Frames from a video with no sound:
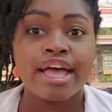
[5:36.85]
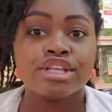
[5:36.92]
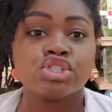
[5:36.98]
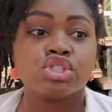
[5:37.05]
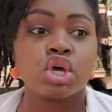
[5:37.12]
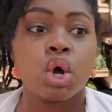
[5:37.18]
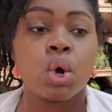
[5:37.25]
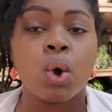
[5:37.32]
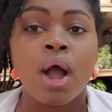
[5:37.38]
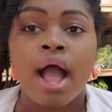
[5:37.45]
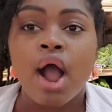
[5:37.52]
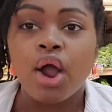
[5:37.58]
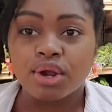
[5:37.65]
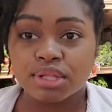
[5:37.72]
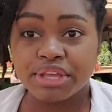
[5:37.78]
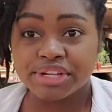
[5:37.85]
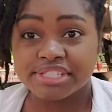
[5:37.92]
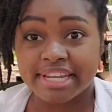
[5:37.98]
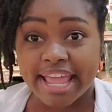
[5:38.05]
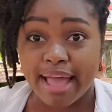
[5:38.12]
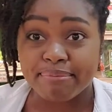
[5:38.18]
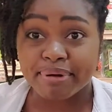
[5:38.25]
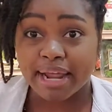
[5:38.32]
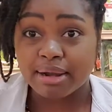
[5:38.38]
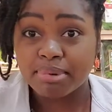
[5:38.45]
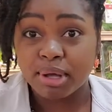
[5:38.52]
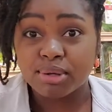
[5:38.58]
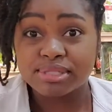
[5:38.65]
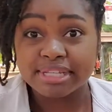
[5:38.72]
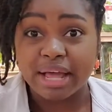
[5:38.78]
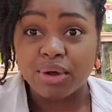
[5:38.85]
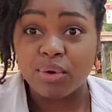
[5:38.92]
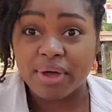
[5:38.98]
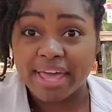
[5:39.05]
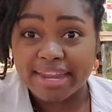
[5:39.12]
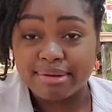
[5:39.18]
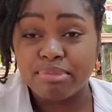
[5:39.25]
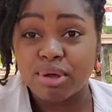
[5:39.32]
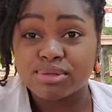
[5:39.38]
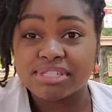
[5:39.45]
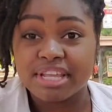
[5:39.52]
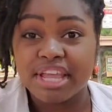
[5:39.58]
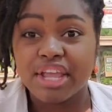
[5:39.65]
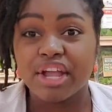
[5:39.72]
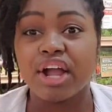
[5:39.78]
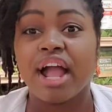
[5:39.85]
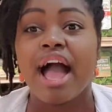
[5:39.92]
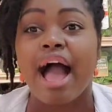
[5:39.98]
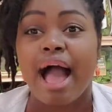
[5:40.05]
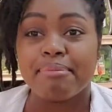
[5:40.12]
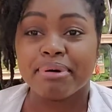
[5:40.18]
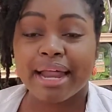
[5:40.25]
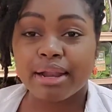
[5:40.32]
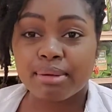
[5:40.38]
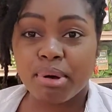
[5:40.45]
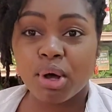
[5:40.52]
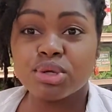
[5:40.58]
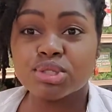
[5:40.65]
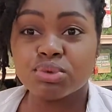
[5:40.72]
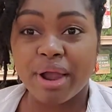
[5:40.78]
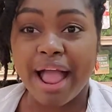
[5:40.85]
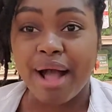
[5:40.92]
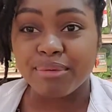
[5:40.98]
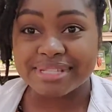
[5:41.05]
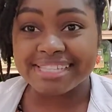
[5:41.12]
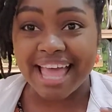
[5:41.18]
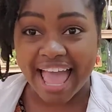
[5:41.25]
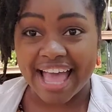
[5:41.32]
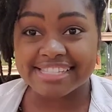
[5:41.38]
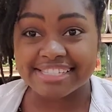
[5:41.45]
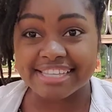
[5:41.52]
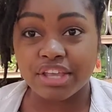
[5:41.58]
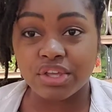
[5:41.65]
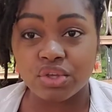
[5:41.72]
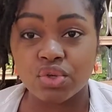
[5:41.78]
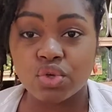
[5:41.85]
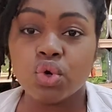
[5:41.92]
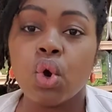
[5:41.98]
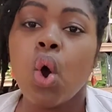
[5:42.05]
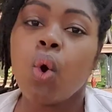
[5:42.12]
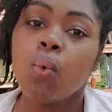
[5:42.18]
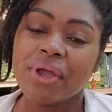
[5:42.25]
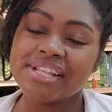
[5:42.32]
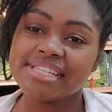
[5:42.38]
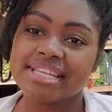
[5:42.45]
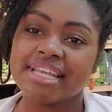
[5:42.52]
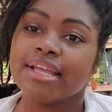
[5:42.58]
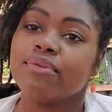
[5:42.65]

So earlier today, I put out a post, and I'll go ahead and post it here. I put out a post where I was asking you which